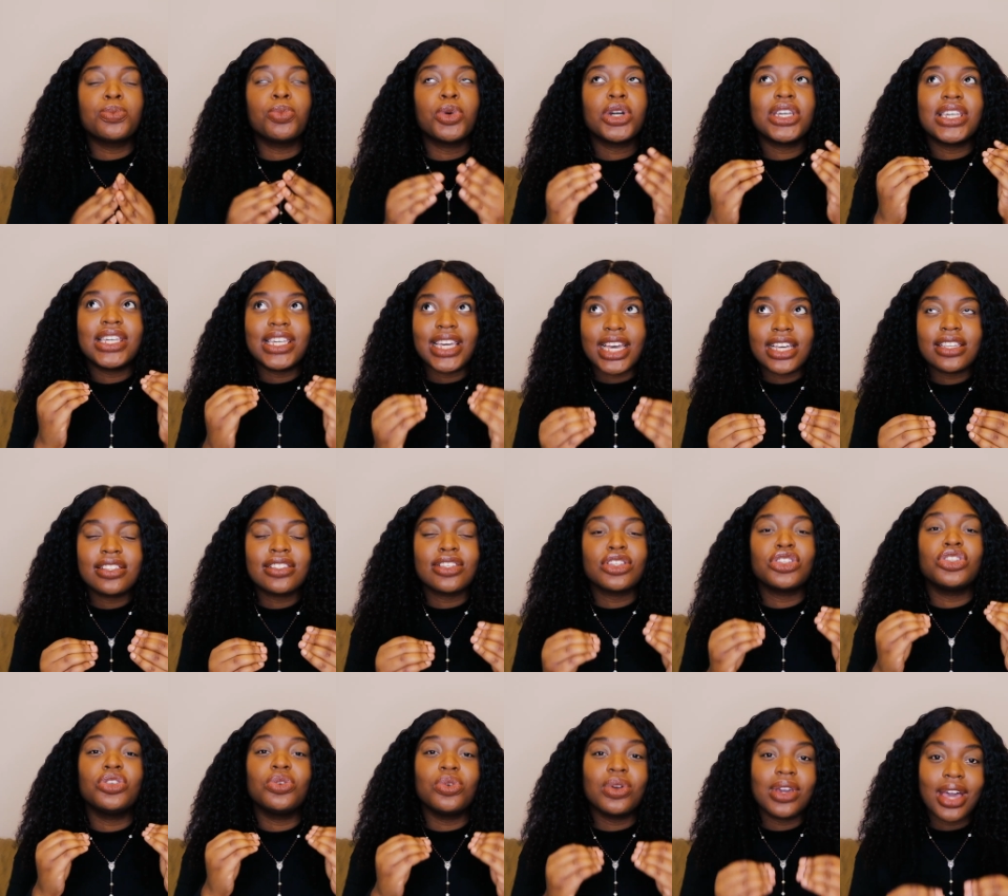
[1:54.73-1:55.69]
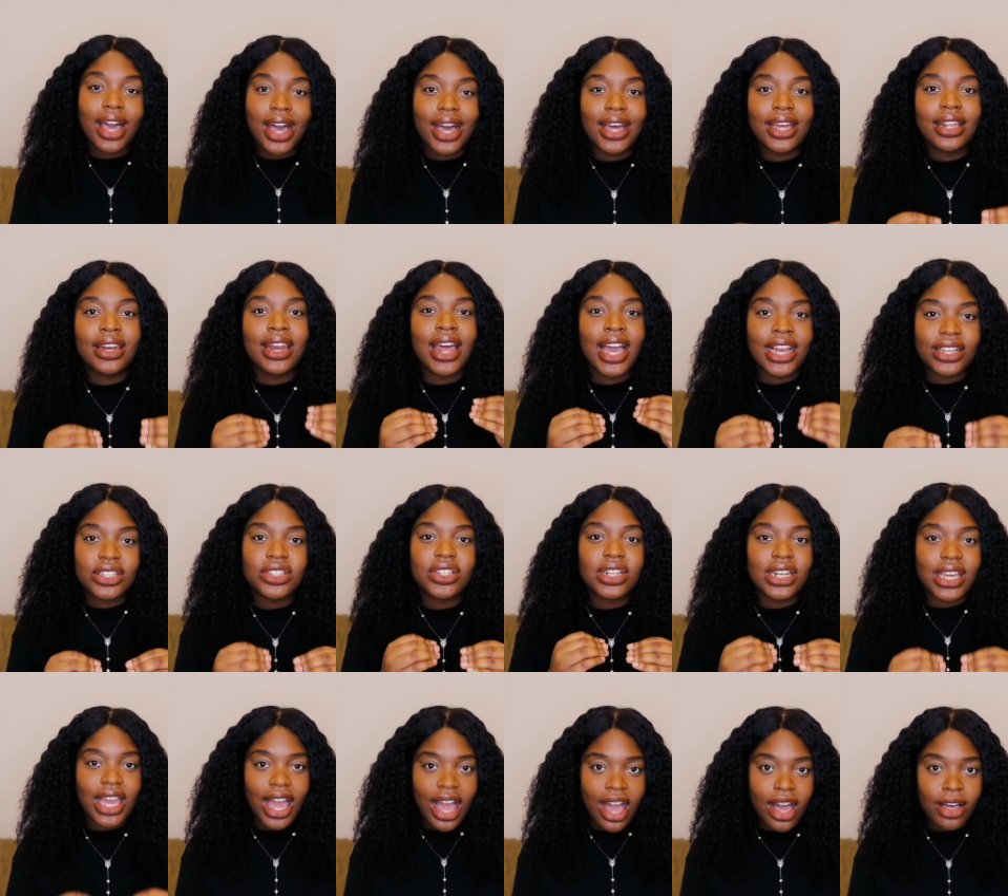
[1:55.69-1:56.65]
But yes, you can
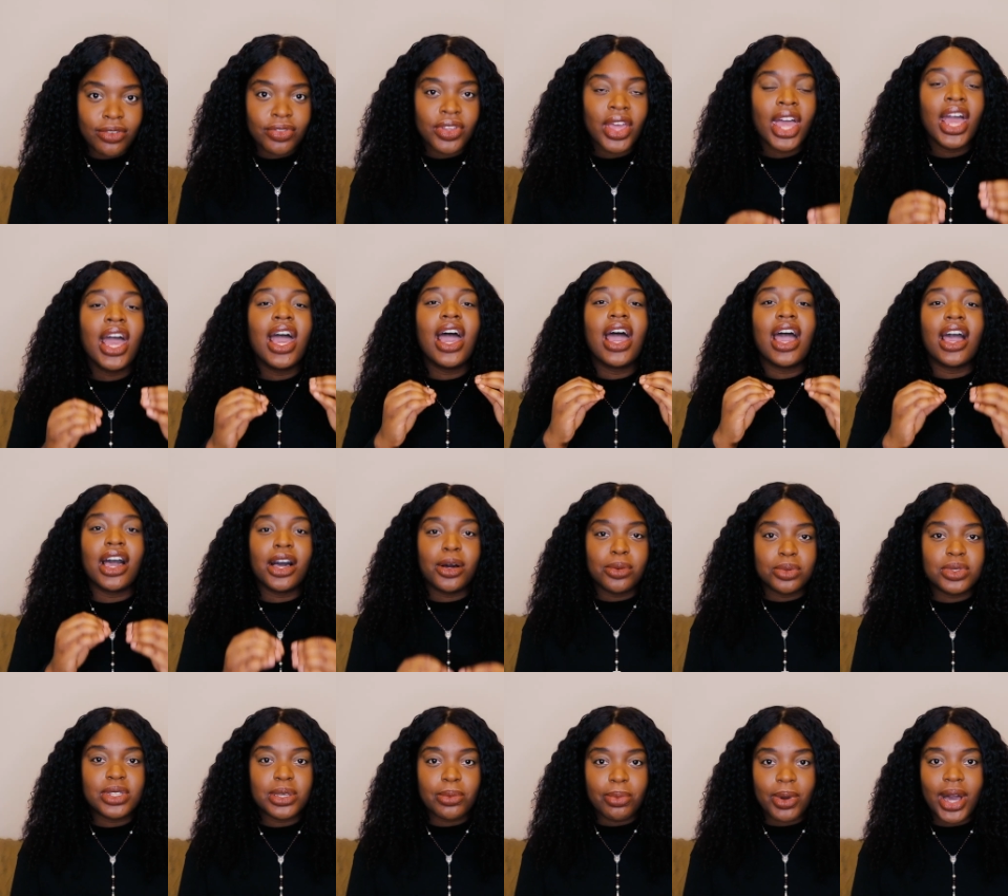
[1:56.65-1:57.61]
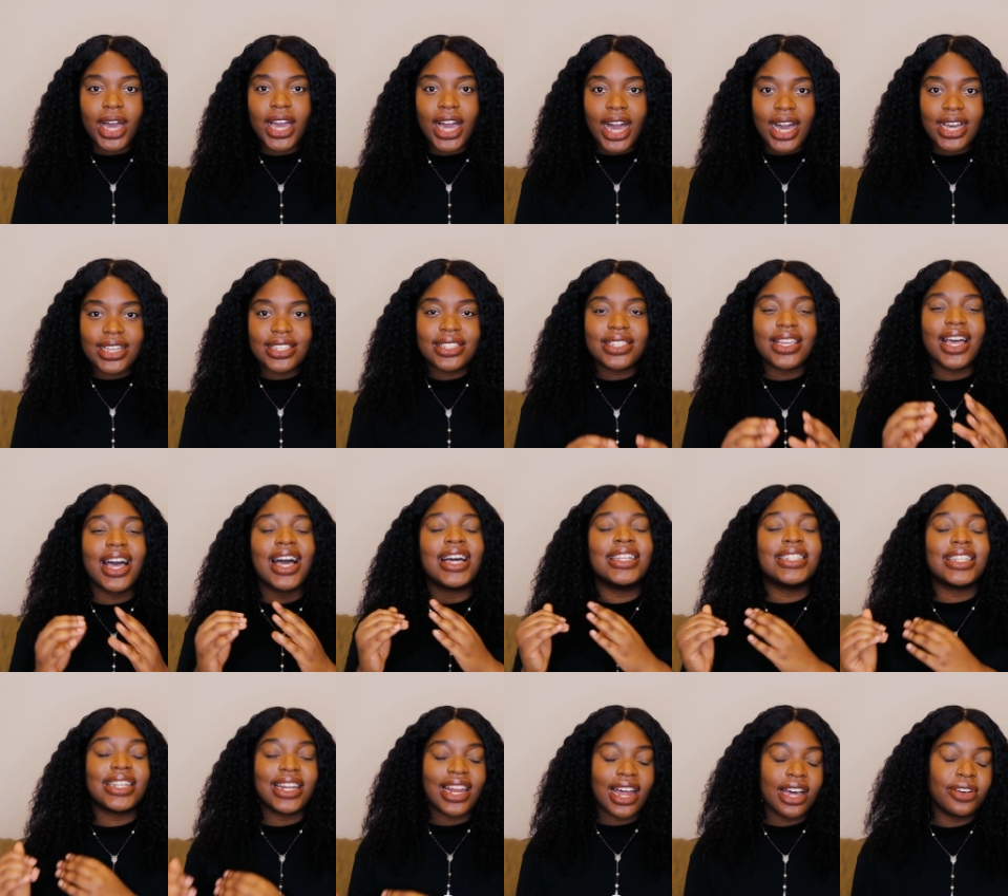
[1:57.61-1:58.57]
actually have a help to buy ISA
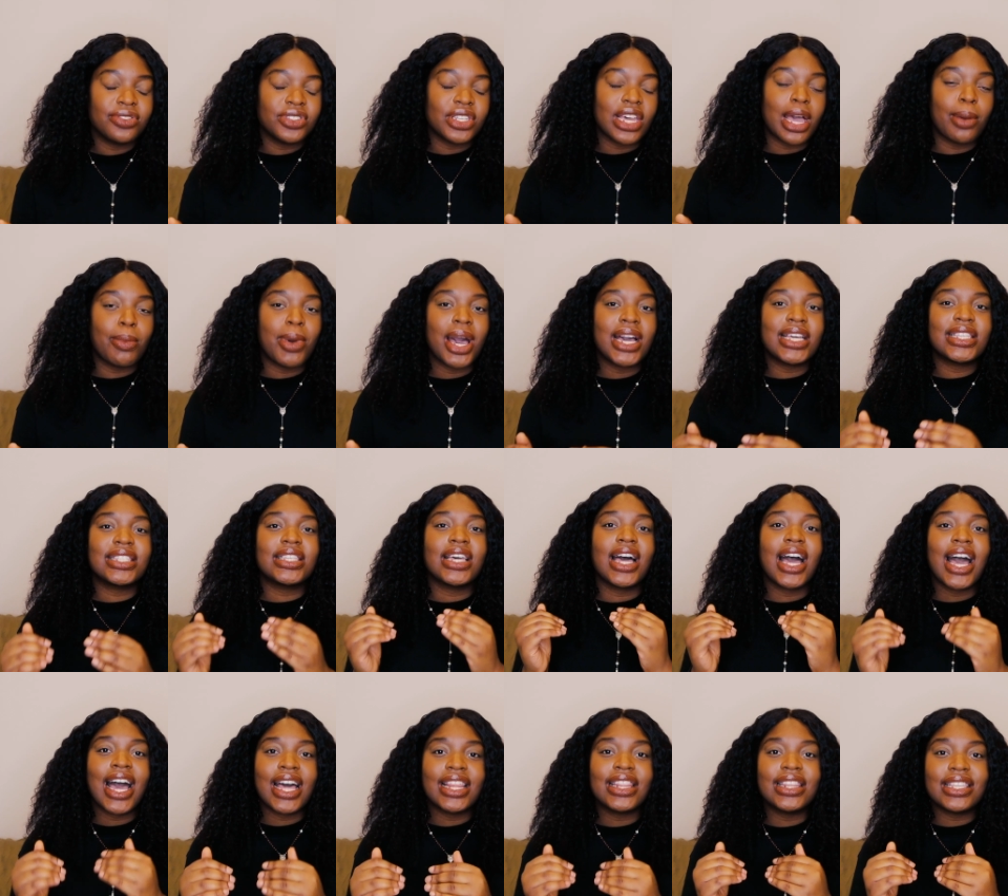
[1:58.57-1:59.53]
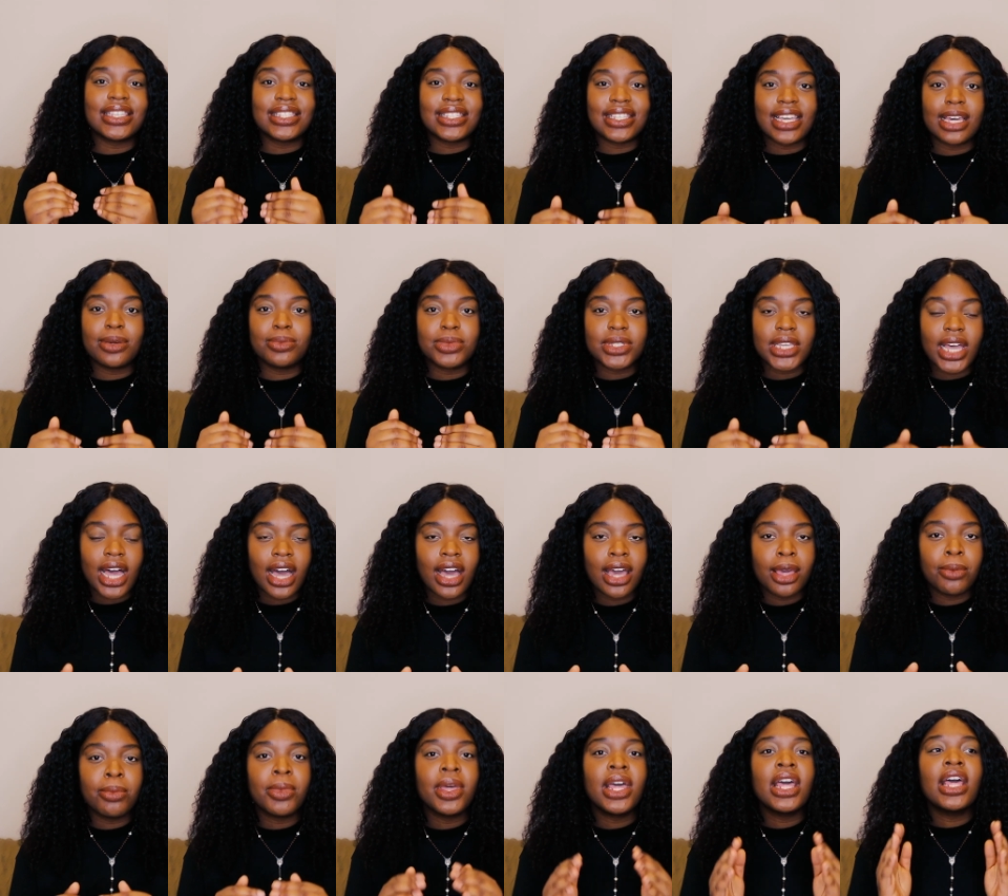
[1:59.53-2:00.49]
and a lifetime ISA at the same
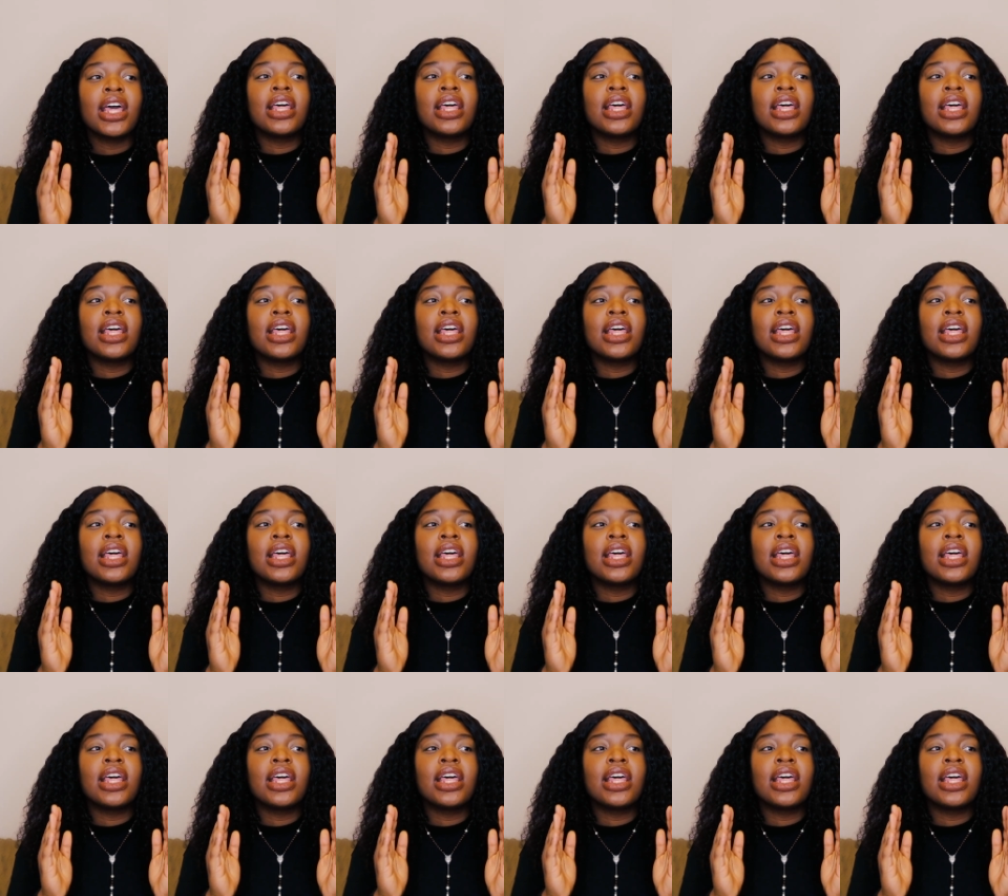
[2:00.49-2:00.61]
time.